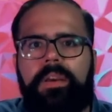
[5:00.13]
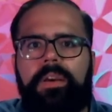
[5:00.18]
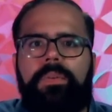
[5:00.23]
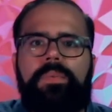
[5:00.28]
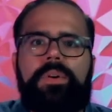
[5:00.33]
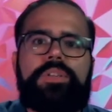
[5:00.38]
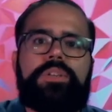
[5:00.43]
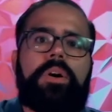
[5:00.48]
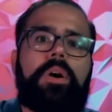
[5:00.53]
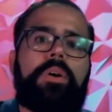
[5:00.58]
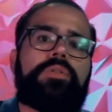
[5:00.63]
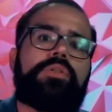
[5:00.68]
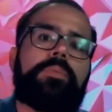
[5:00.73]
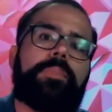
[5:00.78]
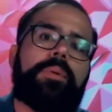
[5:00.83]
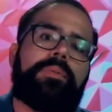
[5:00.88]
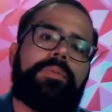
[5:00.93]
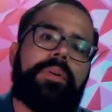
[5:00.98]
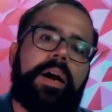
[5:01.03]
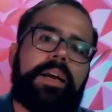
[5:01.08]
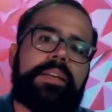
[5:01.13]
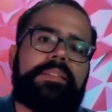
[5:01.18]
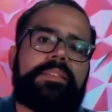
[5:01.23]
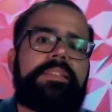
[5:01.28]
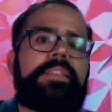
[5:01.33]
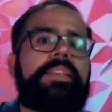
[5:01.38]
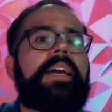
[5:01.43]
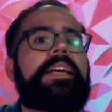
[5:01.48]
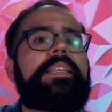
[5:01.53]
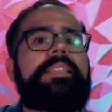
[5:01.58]
which also provides
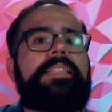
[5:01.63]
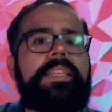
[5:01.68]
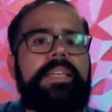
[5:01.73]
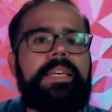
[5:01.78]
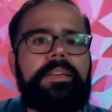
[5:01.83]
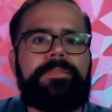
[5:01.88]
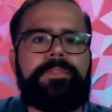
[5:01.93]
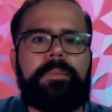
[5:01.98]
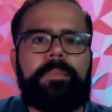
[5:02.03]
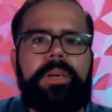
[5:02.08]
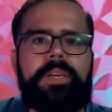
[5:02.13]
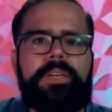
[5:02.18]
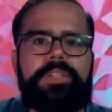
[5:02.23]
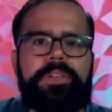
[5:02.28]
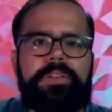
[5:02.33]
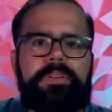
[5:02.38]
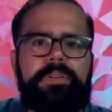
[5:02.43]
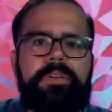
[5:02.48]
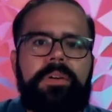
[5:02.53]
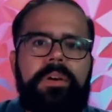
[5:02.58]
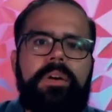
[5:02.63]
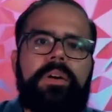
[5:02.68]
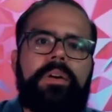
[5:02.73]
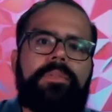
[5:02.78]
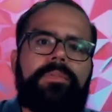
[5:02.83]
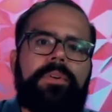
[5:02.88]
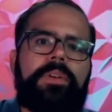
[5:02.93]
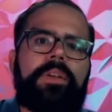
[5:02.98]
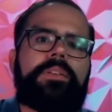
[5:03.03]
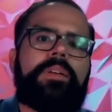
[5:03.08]
DID information
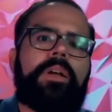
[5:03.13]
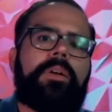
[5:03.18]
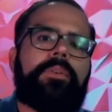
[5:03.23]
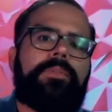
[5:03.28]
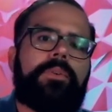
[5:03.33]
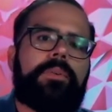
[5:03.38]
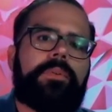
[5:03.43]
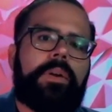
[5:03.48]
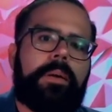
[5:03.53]
for the telephone